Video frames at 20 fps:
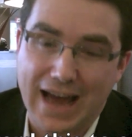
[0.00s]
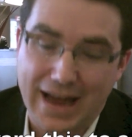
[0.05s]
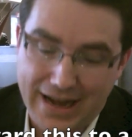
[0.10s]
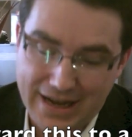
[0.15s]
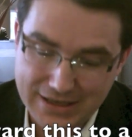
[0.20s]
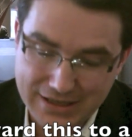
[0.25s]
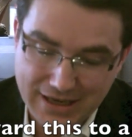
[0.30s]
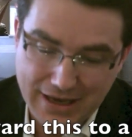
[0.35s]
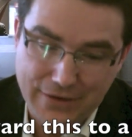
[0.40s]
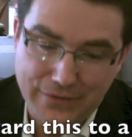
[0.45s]

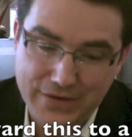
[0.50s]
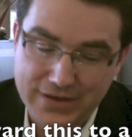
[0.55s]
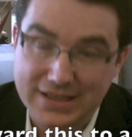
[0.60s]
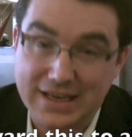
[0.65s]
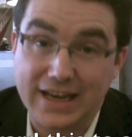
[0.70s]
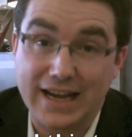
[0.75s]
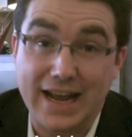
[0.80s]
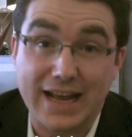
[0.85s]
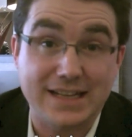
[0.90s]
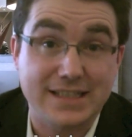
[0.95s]
and it's, if it's
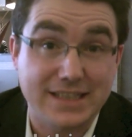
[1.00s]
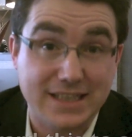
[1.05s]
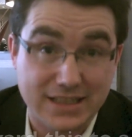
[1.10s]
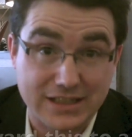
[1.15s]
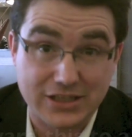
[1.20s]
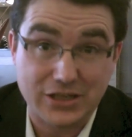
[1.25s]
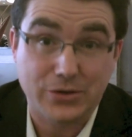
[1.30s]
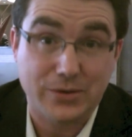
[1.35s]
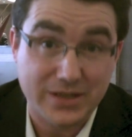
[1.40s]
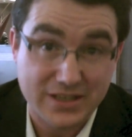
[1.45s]

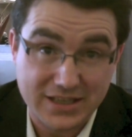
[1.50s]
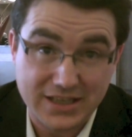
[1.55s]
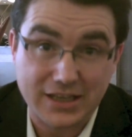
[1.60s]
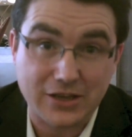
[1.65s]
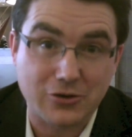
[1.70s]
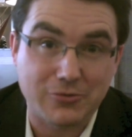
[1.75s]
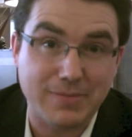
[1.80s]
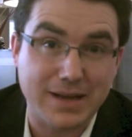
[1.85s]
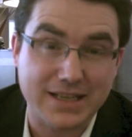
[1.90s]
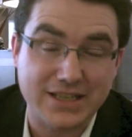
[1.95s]
connected to a
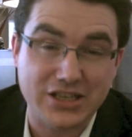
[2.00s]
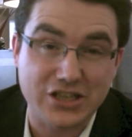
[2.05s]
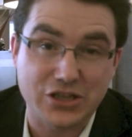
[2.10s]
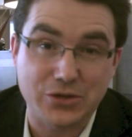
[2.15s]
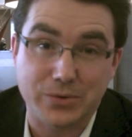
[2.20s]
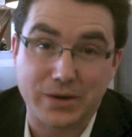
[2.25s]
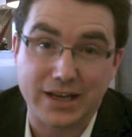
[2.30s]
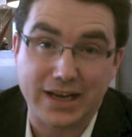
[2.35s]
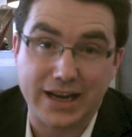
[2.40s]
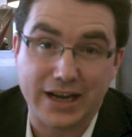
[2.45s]
single message you want